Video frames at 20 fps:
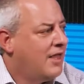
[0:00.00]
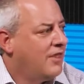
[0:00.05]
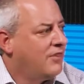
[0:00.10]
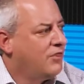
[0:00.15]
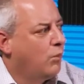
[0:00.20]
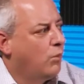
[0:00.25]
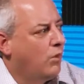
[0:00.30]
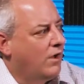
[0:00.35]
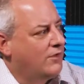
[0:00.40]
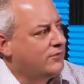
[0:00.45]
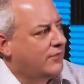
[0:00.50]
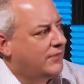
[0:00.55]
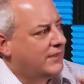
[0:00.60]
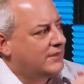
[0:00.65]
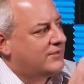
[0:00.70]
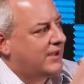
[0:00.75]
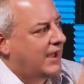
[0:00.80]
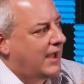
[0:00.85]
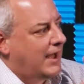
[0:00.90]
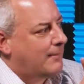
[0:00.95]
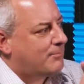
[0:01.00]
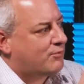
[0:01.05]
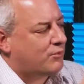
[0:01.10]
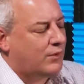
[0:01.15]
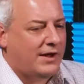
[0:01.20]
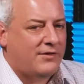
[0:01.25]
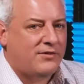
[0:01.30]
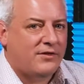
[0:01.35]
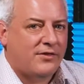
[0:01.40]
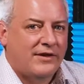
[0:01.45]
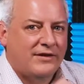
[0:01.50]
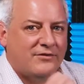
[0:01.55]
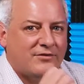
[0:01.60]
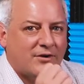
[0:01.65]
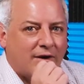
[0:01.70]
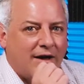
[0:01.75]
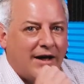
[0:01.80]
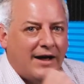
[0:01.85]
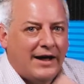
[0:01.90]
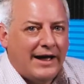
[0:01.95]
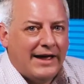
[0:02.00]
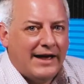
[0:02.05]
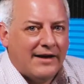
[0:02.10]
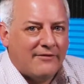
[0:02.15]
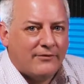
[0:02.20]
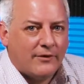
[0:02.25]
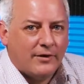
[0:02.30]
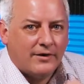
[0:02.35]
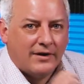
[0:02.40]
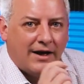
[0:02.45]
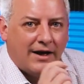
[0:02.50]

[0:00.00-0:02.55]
The ones on the top right, the things that are high effort and